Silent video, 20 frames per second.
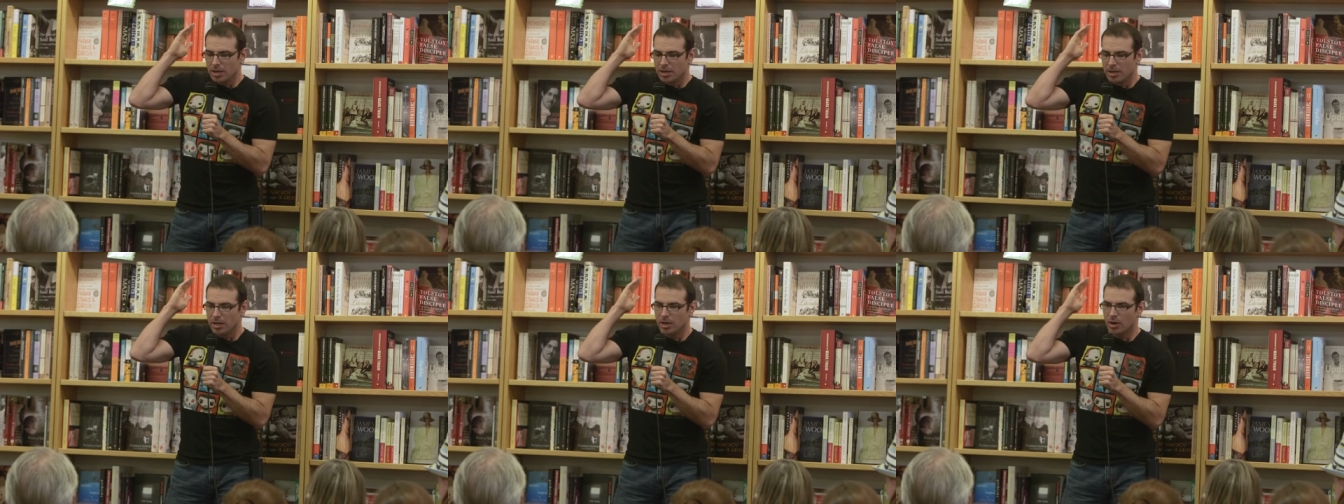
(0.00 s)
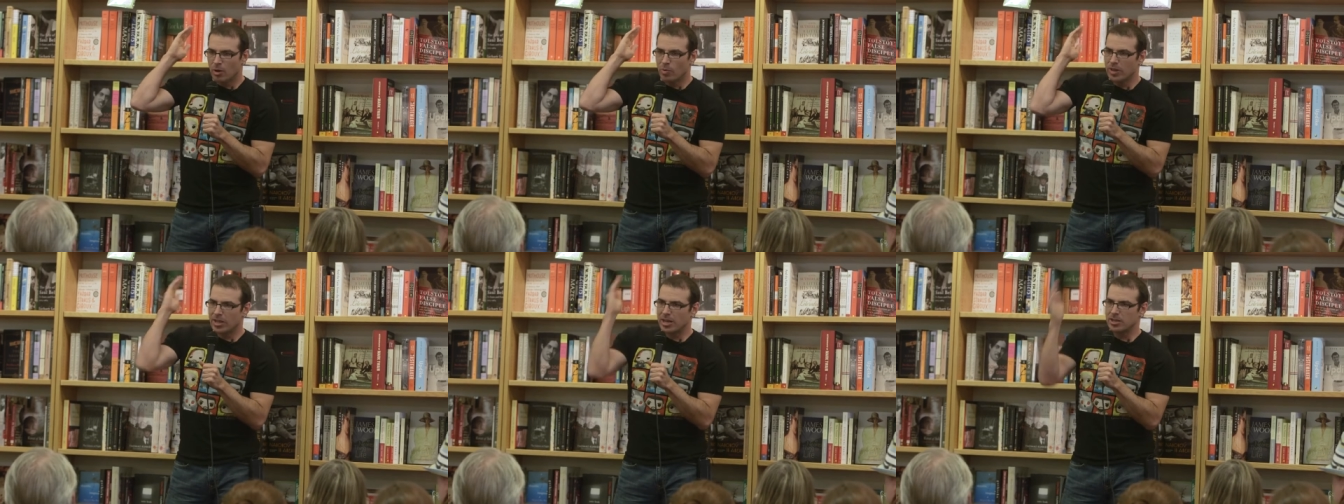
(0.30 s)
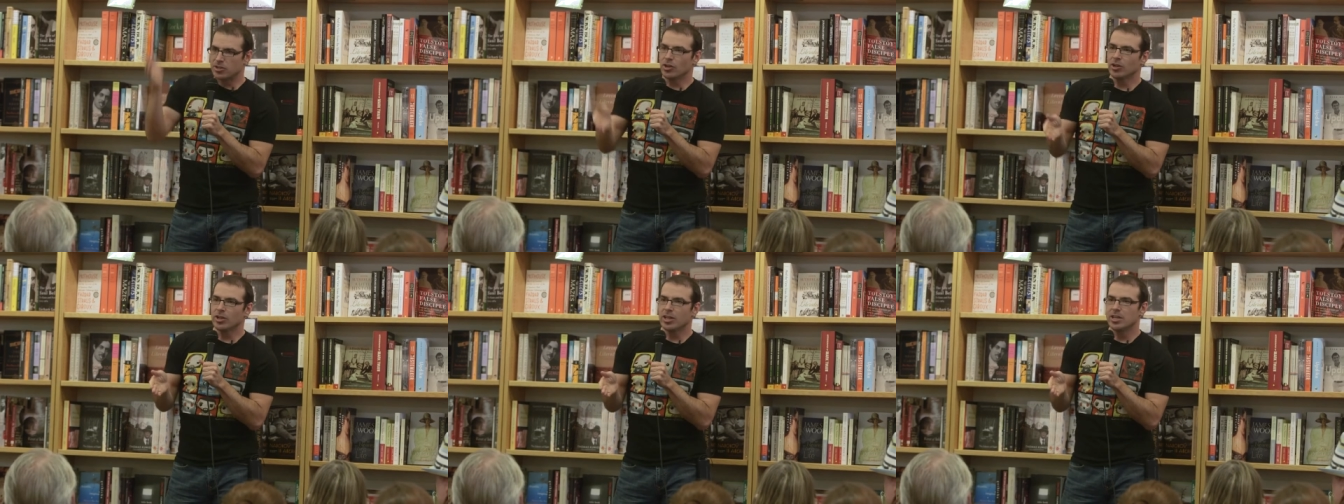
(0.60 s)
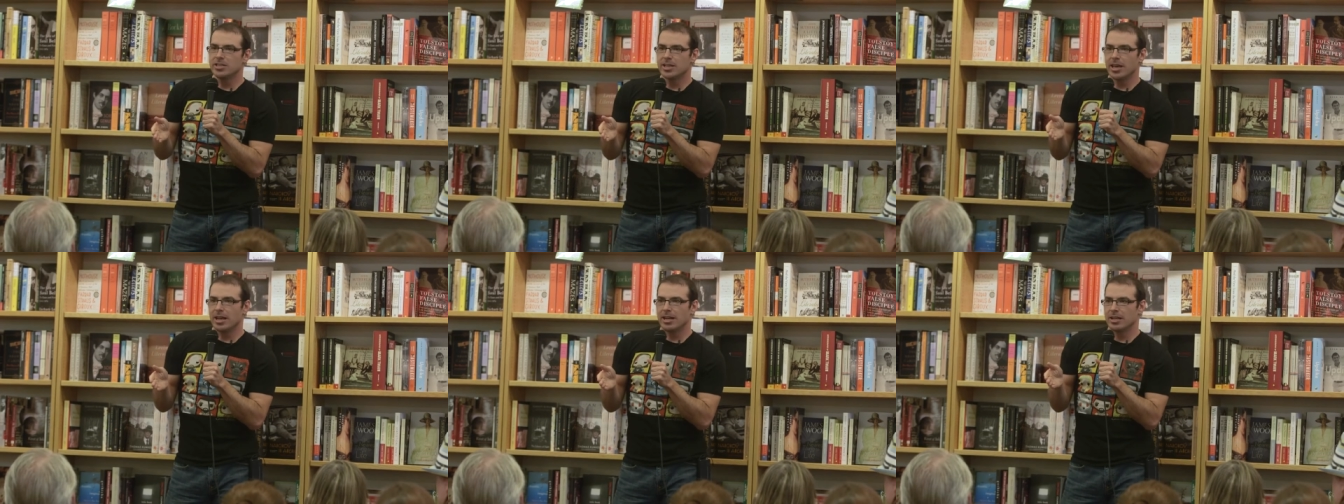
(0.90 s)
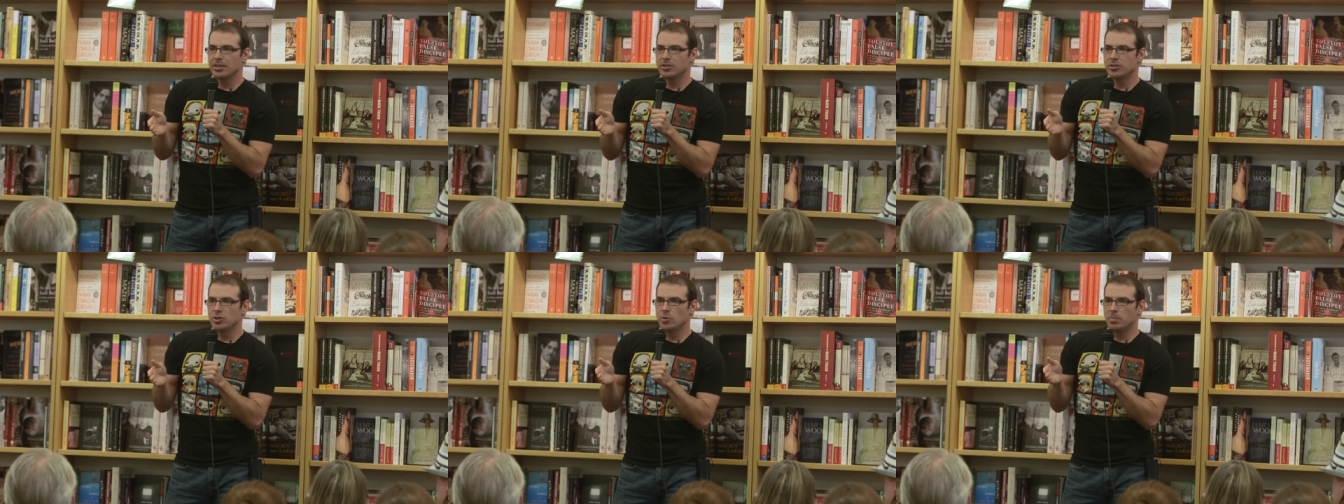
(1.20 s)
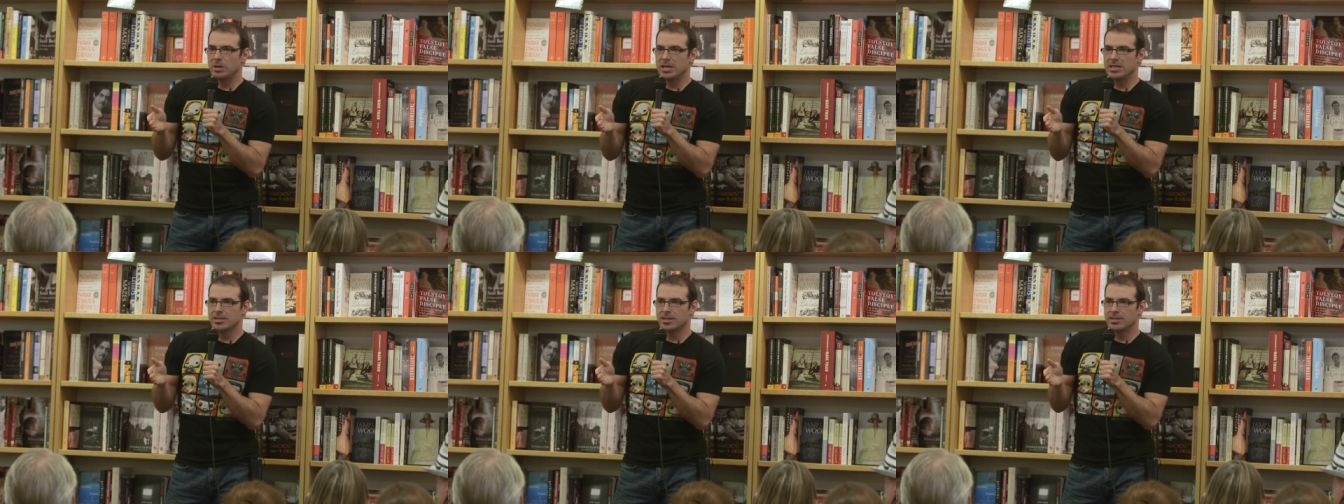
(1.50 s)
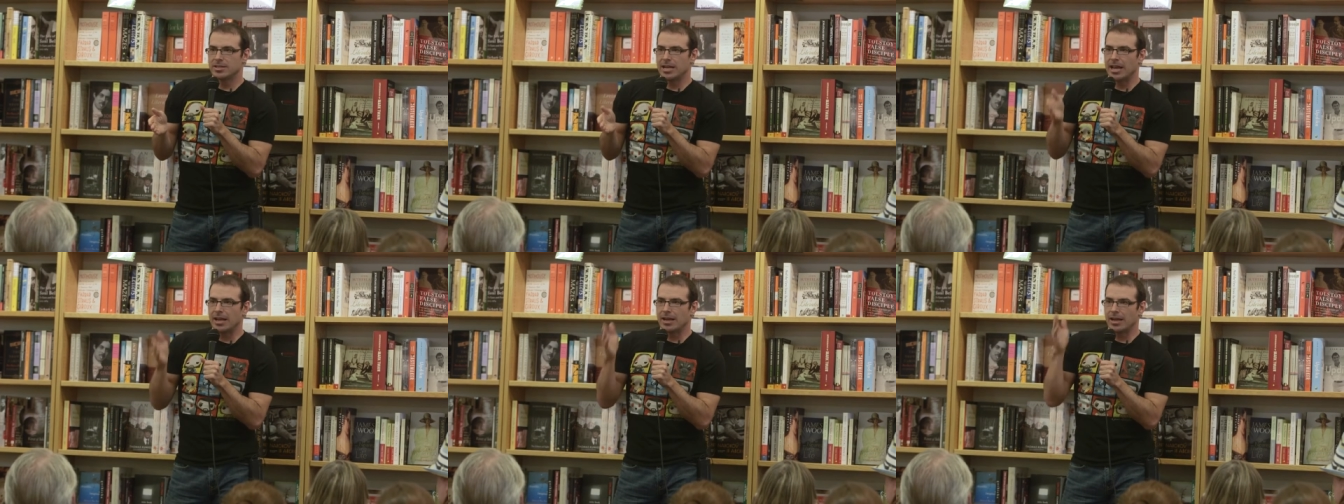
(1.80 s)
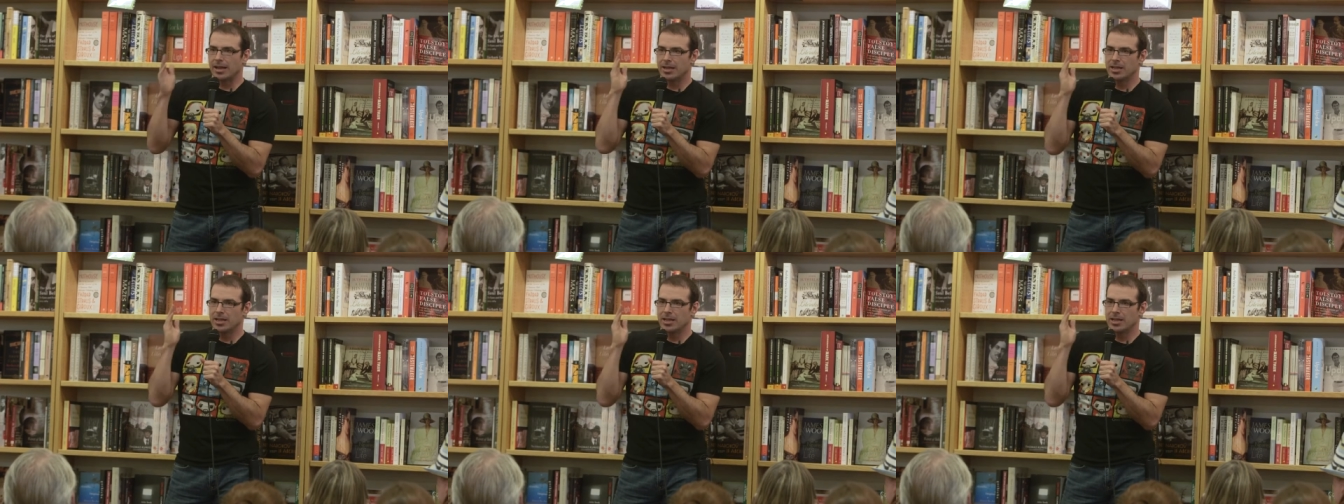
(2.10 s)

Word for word: you know, when that turkey's getting his new piece of data,